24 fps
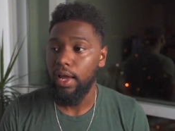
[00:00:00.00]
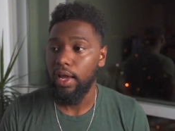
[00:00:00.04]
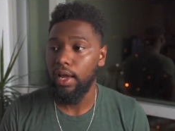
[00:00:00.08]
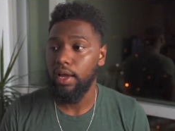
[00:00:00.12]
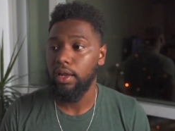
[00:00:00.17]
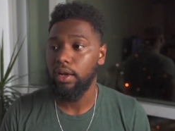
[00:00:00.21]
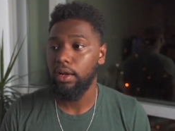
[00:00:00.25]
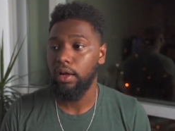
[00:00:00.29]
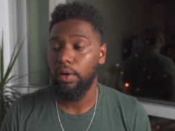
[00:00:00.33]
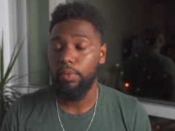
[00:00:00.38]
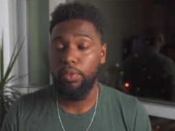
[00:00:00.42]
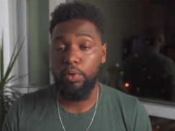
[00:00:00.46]

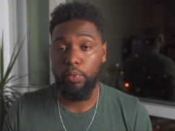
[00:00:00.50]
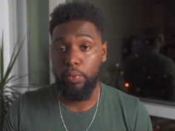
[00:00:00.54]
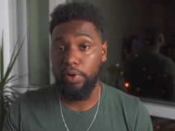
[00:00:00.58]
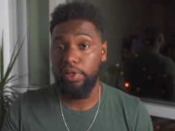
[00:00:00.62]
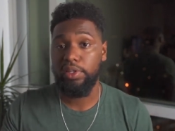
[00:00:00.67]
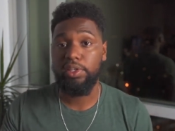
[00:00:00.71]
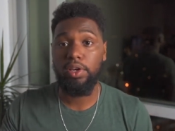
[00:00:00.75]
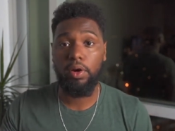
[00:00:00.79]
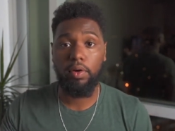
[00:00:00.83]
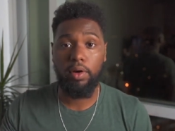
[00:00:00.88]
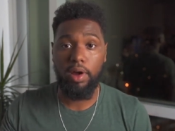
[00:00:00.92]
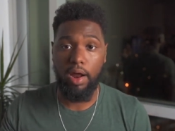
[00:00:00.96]
and the
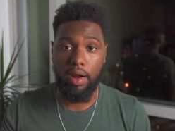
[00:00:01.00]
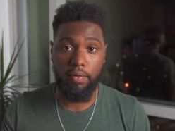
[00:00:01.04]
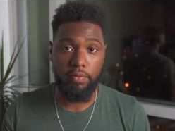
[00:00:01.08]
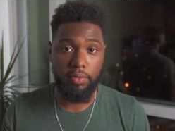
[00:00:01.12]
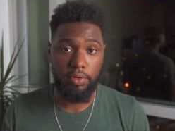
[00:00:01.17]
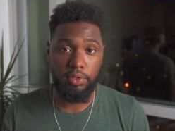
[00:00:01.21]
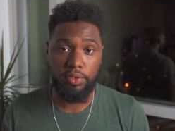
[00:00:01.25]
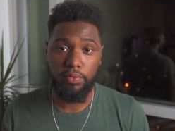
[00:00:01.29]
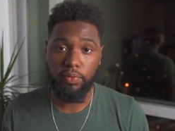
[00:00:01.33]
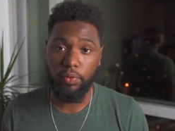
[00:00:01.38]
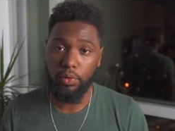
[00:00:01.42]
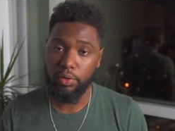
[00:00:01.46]
retail
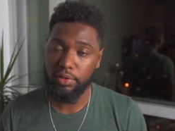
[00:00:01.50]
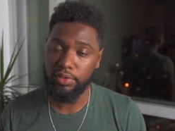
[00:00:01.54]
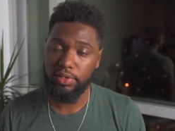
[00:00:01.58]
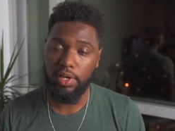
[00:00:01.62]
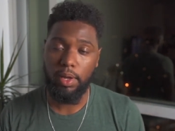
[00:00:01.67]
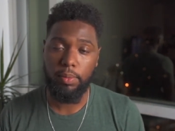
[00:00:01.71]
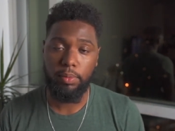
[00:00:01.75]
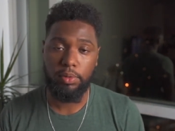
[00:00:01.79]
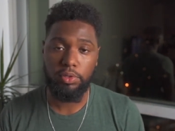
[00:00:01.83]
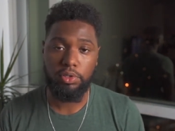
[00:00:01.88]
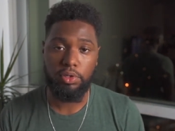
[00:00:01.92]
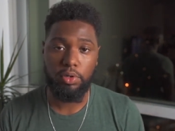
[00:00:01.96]
conference, for
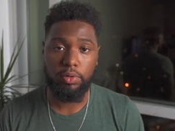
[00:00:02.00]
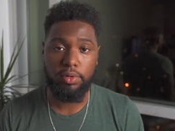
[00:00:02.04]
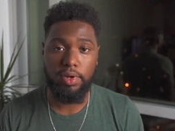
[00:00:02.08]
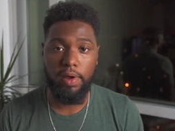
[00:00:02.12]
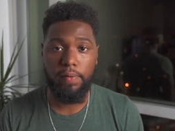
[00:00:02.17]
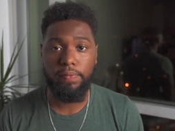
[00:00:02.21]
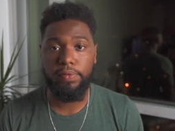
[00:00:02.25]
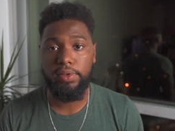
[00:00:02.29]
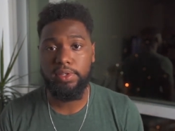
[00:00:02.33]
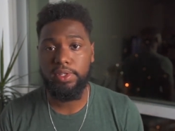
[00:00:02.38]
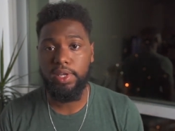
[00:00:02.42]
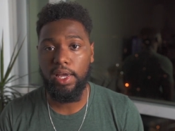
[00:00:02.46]
example. So
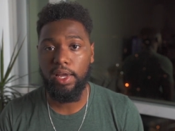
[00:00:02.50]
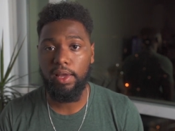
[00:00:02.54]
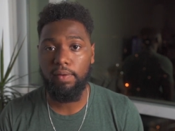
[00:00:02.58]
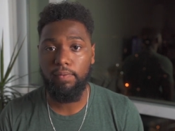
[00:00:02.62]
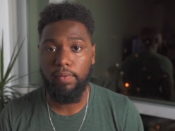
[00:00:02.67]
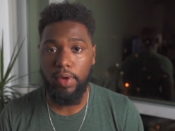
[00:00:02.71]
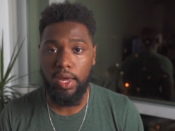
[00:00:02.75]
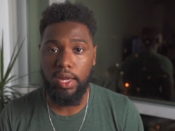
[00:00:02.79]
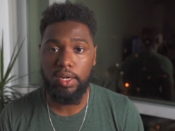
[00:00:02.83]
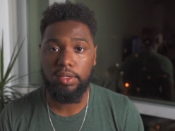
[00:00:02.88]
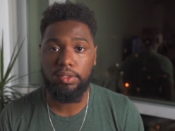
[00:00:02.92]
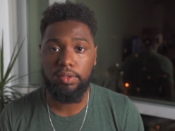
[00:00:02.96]
definitely take
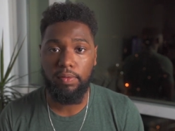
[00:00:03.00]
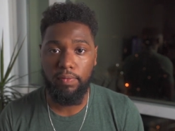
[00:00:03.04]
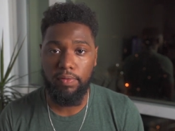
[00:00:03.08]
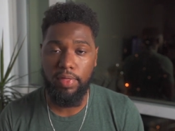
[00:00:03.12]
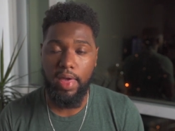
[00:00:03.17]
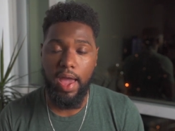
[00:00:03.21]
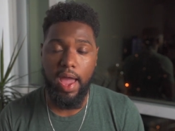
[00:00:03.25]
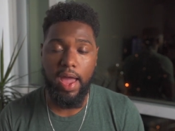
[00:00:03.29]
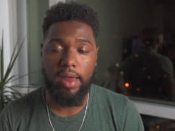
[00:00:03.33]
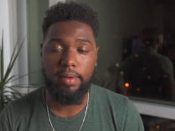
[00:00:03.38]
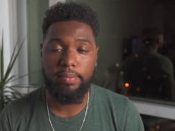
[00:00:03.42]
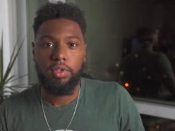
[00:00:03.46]
advantage of
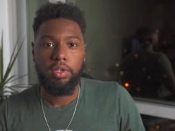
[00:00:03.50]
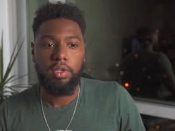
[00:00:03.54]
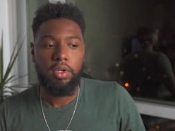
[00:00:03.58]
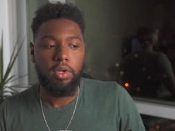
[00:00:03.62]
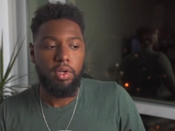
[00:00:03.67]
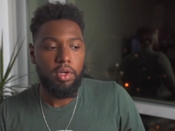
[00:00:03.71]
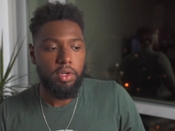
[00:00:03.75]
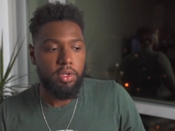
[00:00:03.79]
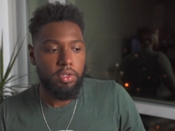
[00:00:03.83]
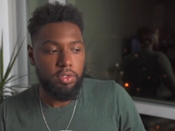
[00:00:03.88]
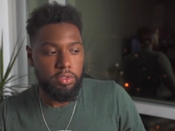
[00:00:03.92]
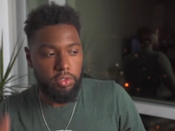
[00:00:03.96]
that.
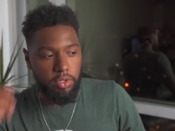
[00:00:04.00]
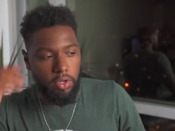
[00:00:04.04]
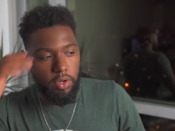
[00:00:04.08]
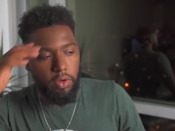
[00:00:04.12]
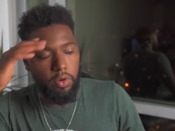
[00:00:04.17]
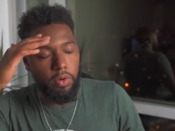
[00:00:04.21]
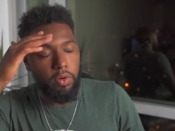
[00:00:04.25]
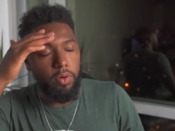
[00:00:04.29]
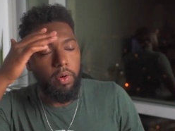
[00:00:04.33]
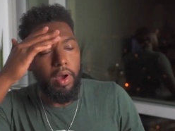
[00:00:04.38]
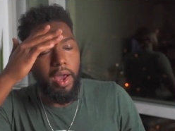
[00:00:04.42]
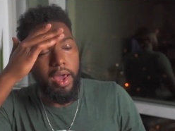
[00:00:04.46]

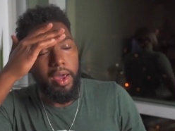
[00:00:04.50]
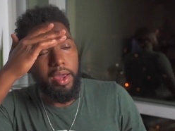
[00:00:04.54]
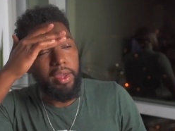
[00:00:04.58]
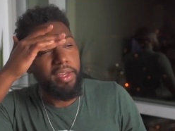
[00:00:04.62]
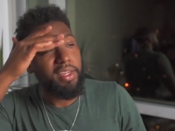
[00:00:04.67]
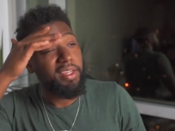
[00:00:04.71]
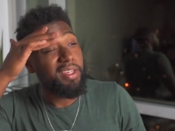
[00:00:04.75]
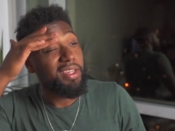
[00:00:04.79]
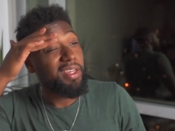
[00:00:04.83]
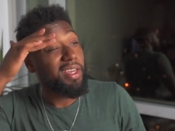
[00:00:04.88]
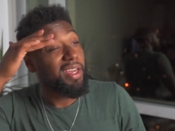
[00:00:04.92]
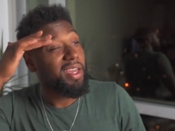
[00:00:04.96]
So
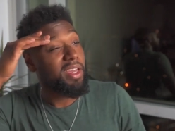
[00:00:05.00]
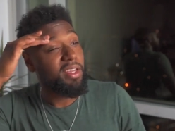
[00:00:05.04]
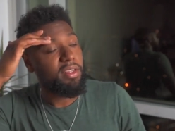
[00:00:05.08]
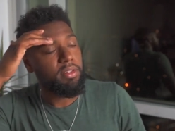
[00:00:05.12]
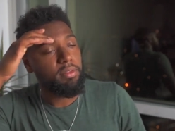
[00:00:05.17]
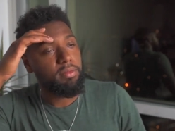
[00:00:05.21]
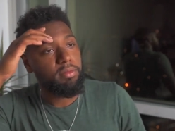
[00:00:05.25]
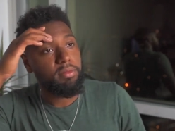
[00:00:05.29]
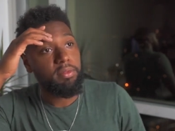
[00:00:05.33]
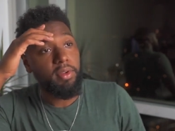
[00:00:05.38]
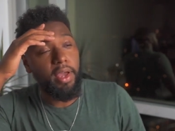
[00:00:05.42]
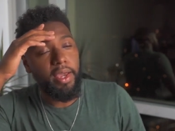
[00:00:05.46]
I
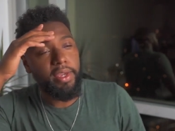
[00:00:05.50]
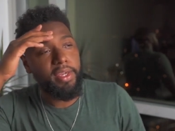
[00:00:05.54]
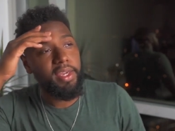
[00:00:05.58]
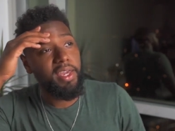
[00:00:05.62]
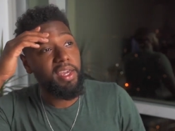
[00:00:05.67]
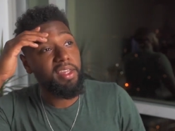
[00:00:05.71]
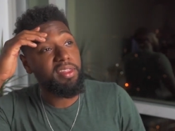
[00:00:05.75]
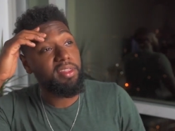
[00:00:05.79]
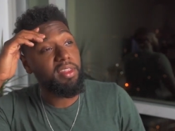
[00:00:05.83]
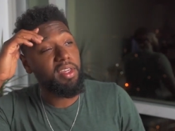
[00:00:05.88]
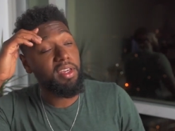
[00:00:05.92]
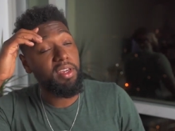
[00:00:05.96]

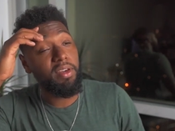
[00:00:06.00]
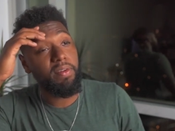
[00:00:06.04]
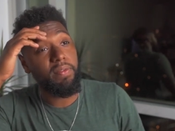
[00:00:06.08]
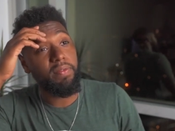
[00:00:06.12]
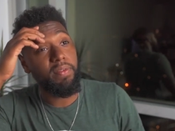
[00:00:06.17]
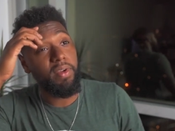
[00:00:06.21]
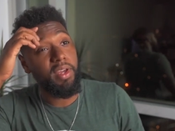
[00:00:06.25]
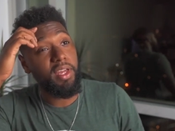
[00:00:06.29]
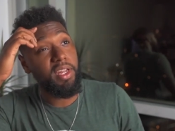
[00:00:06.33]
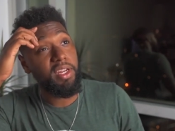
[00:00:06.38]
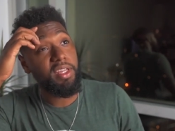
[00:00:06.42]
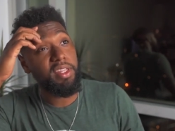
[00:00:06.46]
can't think
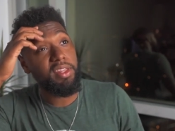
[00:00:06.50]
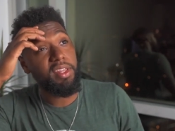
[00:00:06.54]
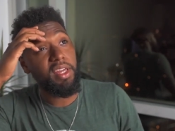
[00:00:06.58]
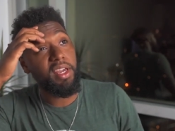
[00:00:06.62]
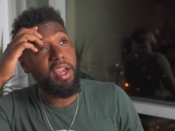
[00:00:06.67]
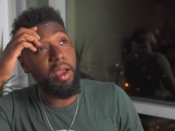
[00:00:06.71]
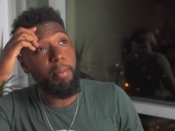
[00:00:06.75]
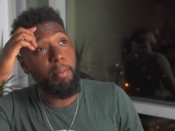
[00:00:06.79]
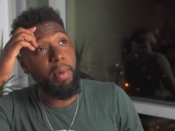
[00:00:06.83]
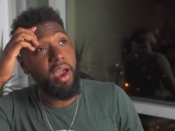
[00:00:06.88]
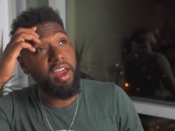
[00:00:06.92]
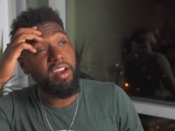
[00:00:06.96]
of
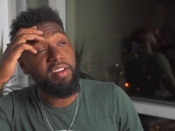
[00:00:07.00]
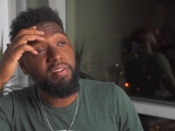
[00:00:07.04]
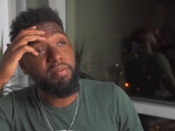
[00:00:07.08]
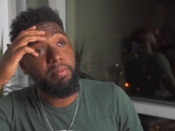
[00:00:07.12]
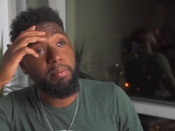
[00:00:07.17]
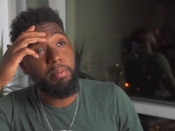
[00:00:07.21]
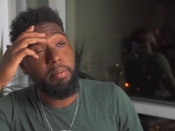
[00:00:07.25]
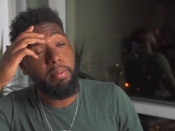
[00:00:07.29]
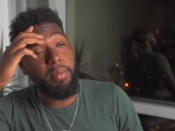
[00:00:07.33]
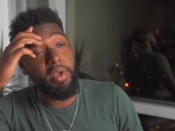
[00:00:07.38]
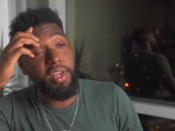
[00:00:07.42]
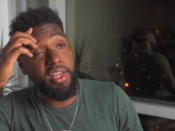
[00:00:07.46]
anything I might
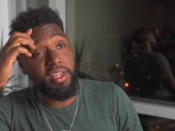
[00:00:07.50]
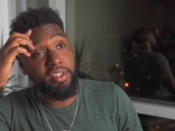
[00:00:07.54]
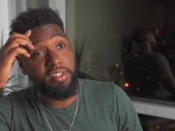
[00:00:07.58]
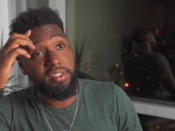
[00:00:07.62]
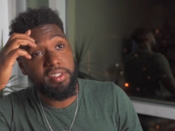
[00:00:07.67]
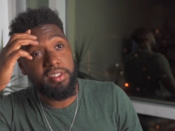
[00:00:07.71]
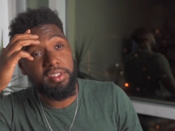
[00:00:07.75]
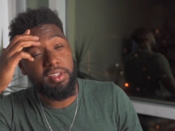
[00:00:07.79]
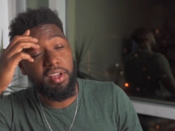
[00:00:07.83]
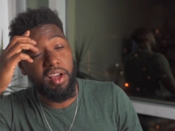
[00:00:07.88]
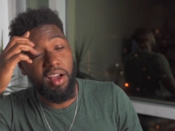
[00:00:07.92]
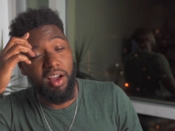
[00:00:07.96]
have
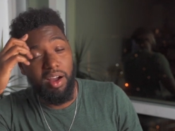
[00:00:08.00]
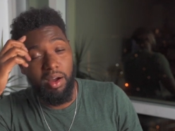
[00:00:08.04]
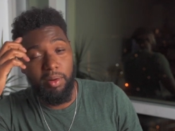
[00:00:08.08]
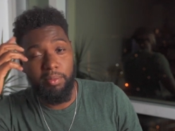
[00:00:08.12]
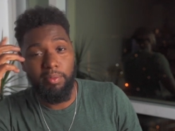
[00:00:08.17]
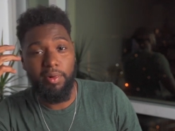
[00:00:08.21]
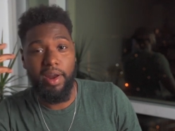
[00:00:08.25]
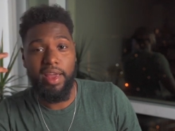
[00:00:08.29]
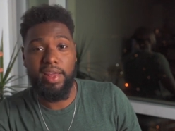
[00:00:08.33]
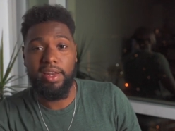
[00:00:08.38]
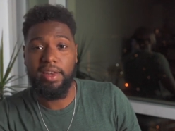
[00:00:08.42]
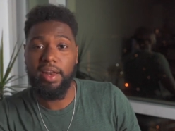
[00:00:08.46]
missed
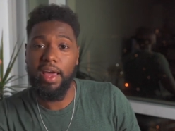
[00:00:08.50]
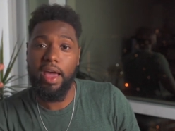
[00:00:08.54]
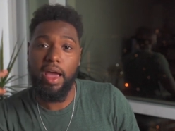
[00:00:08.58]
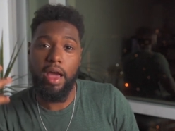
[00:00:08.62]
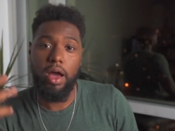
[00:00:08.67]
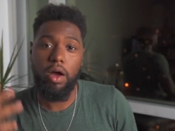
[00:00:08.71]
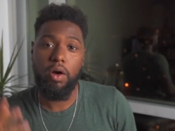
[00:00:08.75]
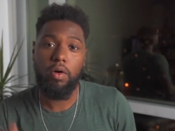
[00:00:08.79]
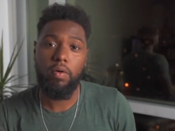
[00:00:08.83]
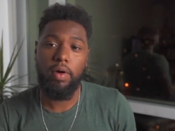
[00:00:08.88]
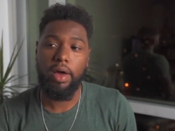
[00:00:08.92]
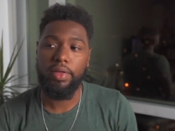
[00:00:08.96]
right
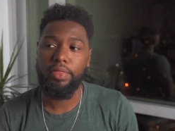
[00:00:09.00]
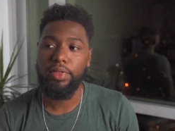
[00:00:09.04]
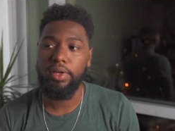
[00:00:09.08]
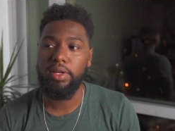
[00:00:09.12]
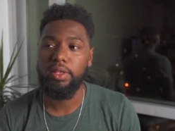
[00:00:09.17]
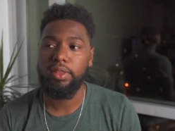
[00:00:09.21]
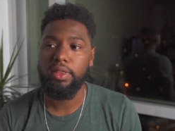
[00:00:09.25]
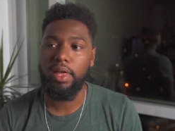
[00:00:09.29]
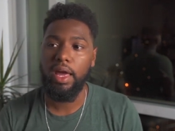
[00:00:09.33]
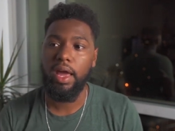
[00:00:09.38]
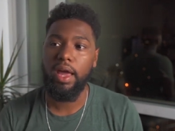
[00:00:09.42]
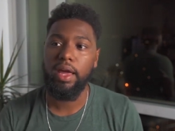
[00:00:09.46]
now. I
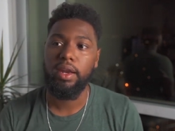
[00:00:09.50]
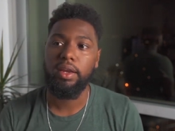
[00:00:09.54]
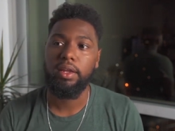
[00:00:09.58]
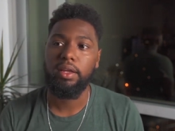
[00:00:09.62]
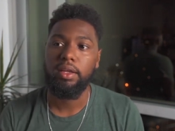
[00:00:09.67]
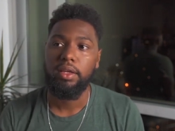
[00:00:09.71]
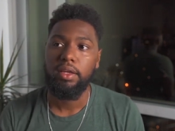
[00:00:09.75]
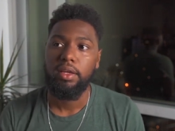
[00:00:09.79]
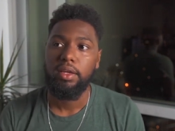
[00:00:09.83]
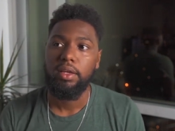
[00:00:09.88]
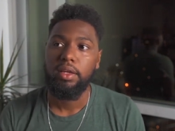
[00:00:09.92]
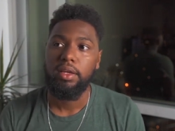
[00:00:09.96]
think
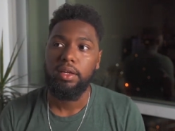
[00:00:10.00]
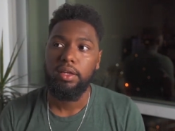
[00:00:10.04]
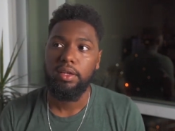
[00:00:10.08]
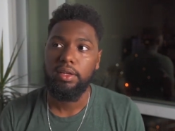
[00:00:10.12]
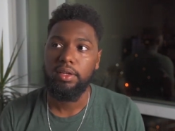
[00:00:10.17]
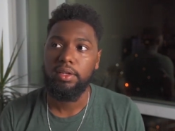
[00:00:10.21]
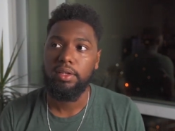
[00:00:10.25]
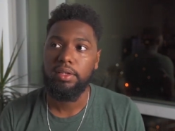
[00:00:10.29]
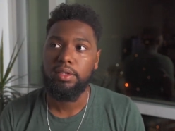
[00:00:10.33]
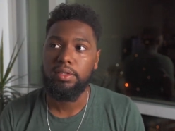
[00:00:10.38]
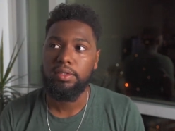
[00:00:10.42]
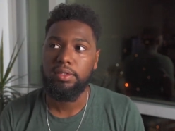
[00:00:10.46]
that
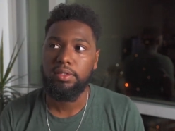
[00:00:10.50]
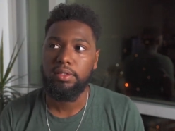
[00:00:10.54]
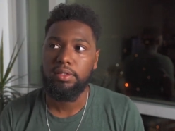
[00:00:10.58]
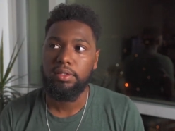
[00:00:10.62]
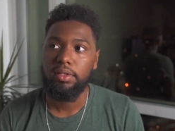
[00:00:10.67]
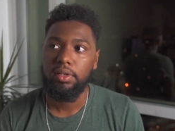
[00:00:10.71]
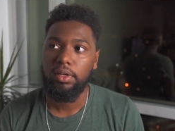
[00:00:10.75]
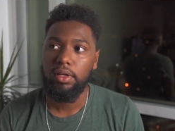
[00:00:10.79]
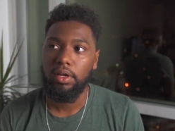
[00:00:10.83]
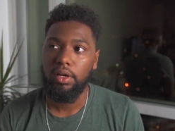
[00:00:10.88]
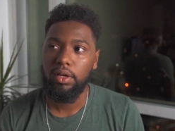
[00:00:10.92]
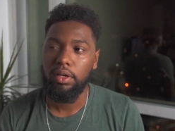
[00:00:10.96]

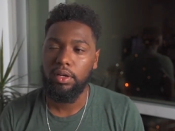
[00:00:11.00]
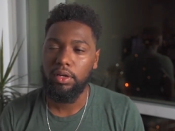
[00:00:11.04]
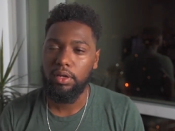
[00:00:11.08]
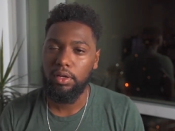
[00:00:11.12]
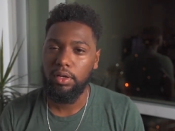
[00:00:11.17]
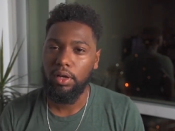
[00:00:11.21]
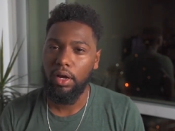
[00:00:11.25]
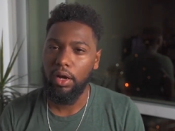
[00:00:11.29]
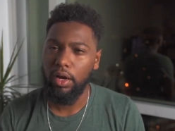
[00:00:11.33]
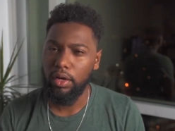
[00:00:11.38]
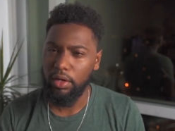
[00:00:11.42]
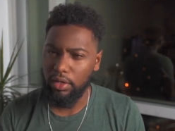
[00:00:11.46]
is
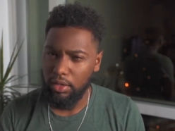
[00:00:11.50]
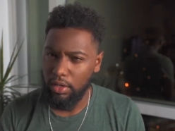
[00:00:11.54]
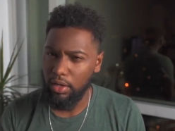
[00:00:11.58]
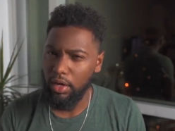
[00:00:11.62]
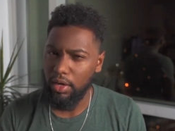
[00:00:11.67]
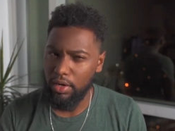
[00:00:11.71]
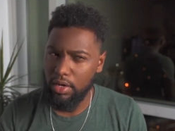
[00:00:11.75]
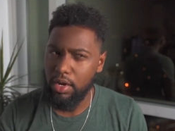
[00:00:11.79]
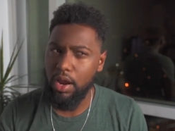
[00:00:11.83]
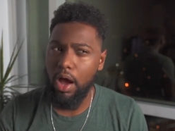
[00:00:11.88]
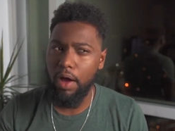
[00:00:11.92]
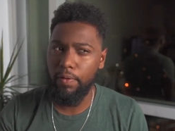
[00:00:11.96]

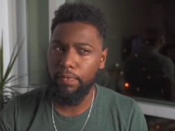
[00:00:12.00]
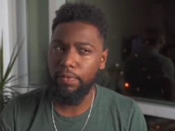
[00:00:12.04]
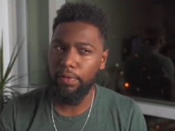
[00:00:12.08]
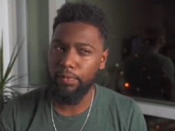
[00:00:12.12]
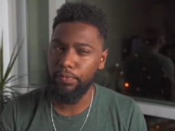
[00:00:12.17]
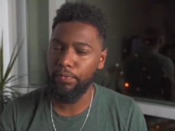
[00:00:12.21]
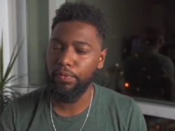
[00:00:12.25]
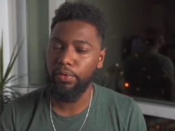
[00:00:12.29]
enough